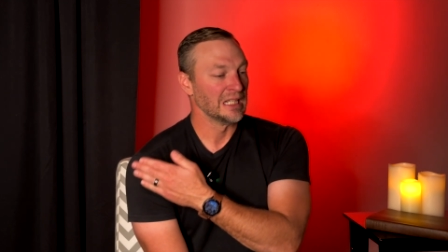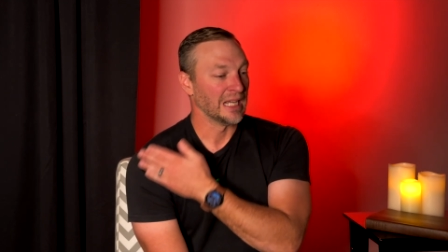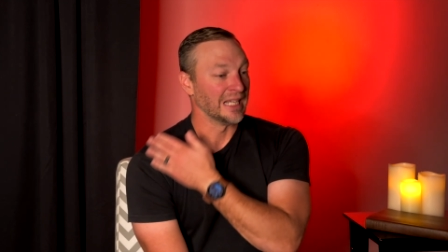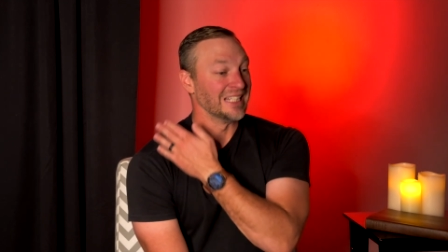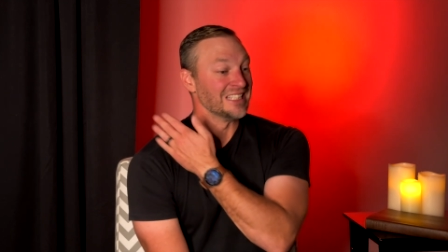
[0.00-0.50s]

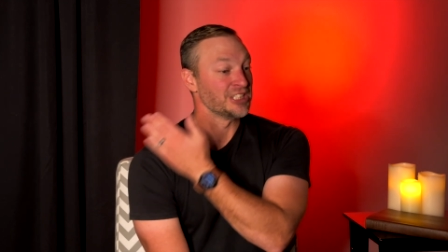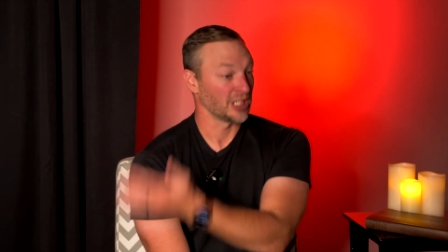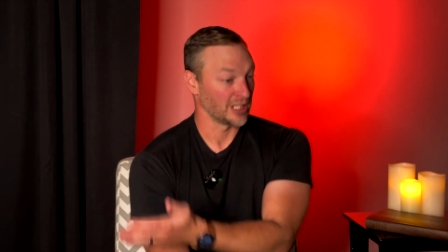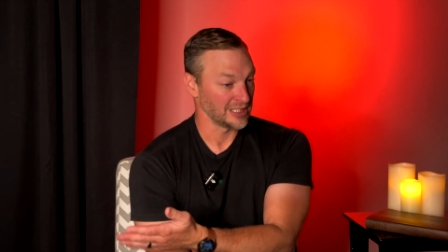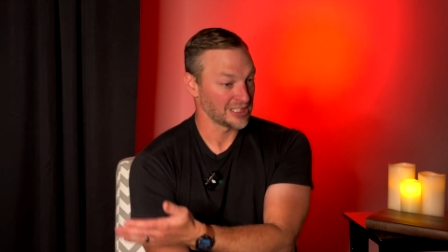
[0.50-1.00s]
and get
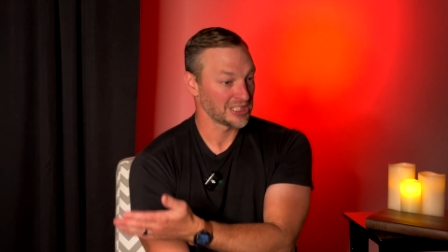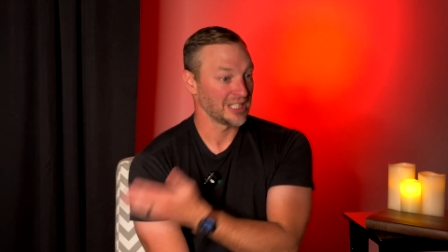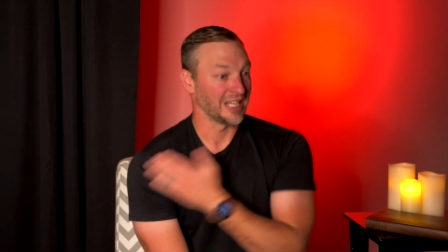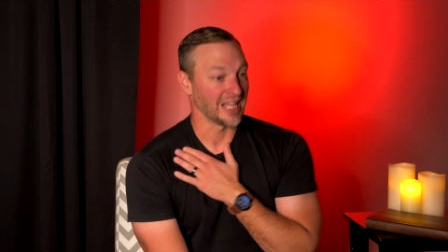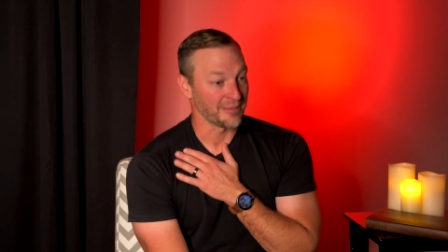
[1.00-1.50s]
changed.
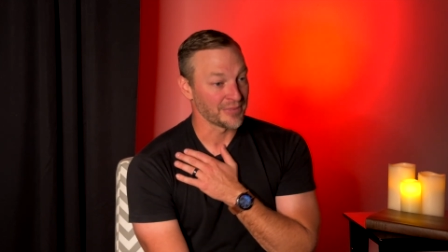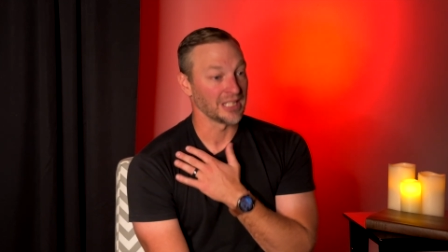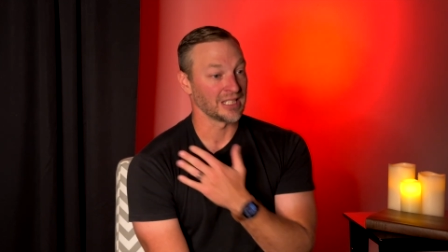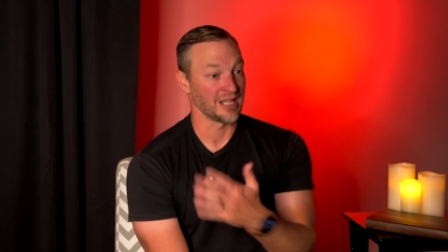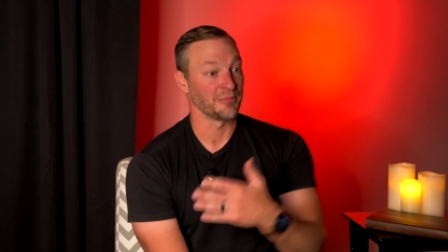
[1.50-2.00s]
And I'm
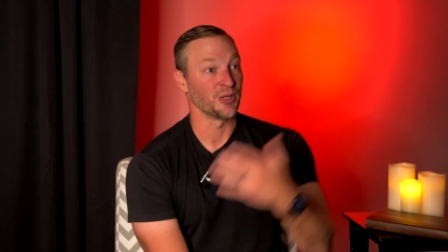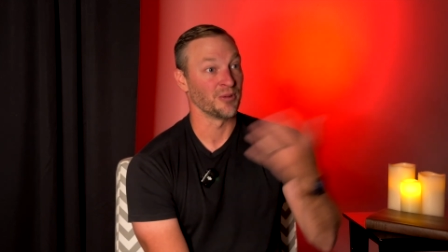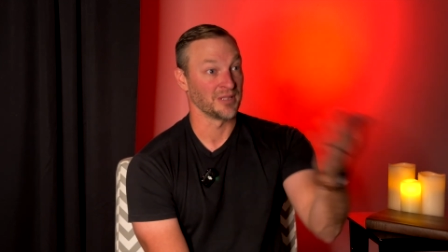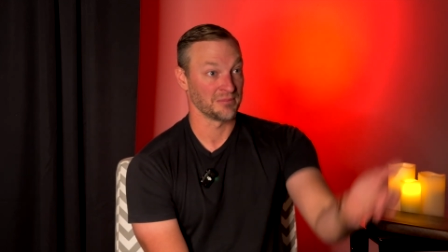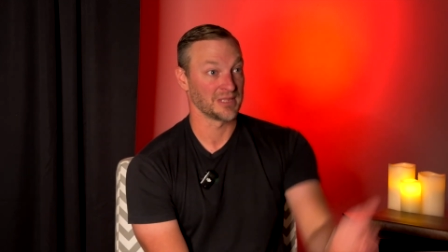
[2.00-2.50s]
thinking I'm
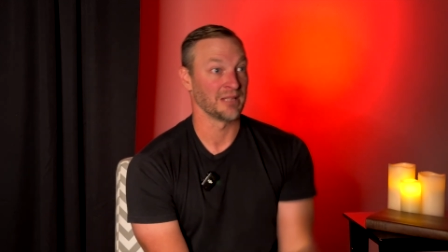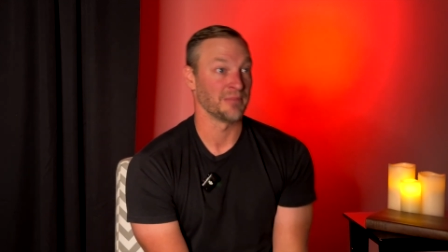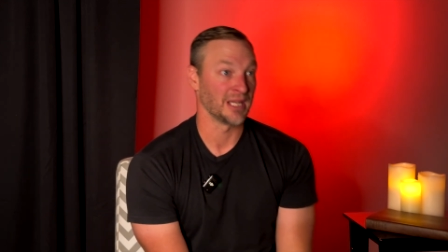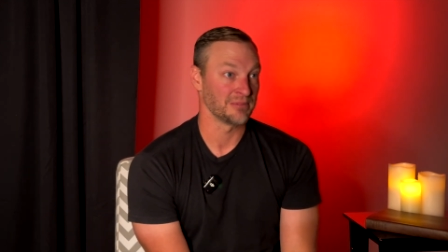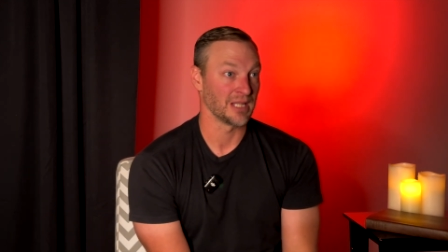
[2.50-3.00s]
going up to get
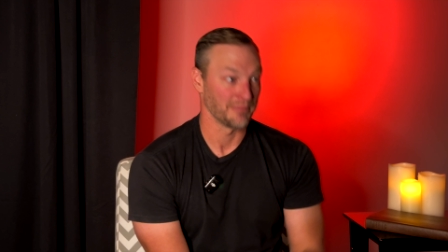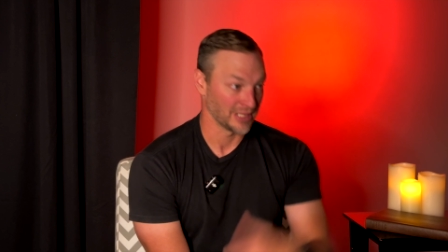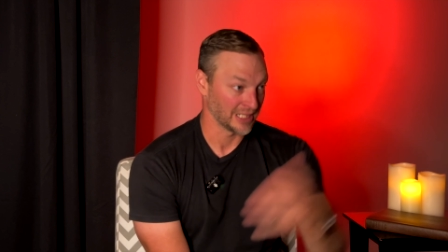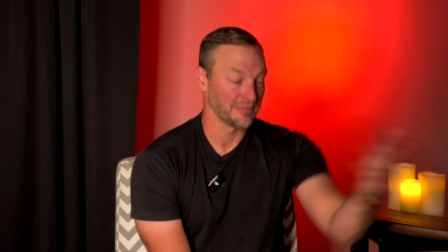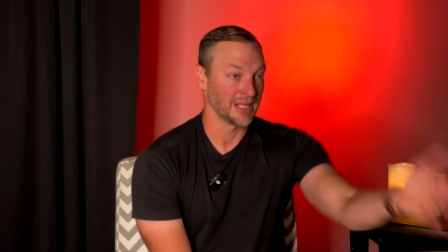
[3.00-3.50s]
baptized. I'm going
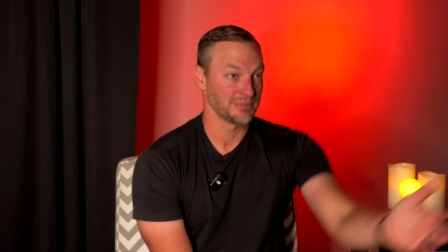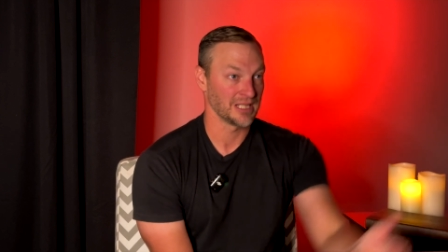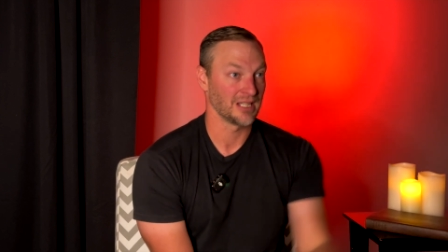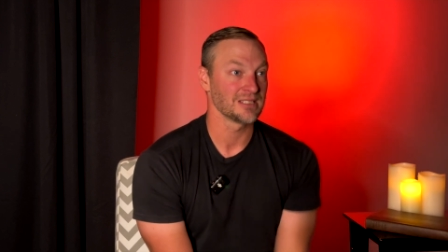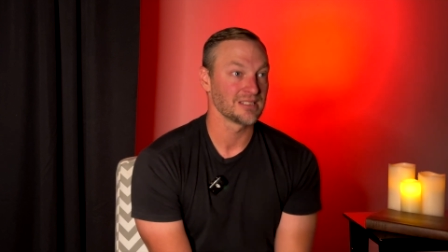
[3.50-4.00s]
to get
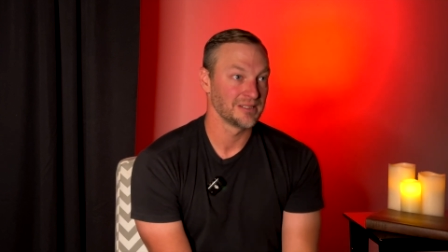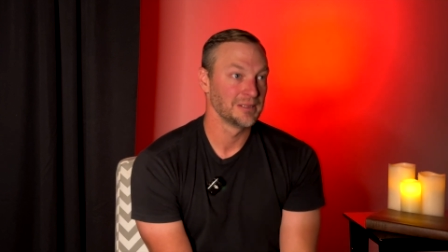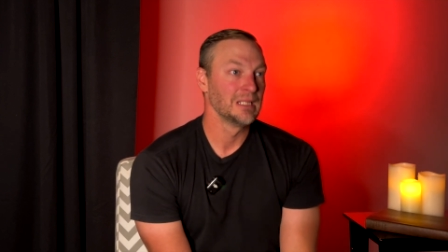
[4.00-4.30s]
baptized.